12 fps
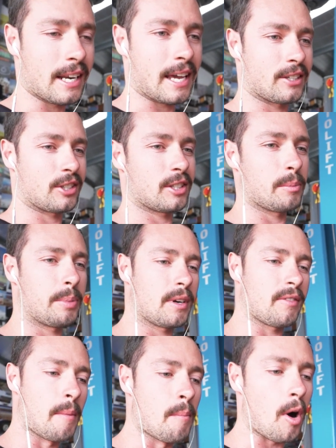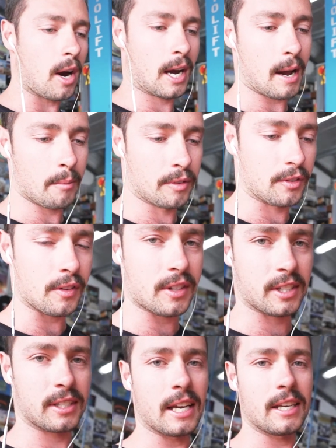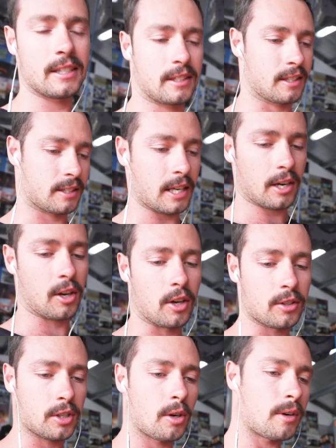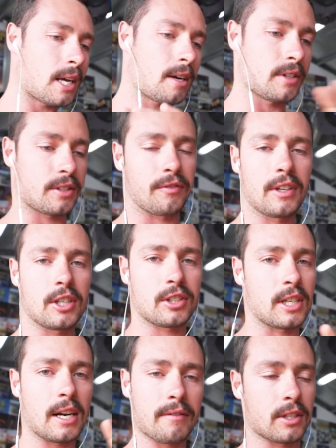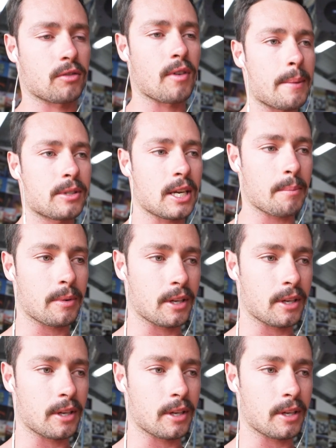now. Just a bit of a mock-up. We've got the seats, the center console, none of it's finished, none of it's wrapped yet,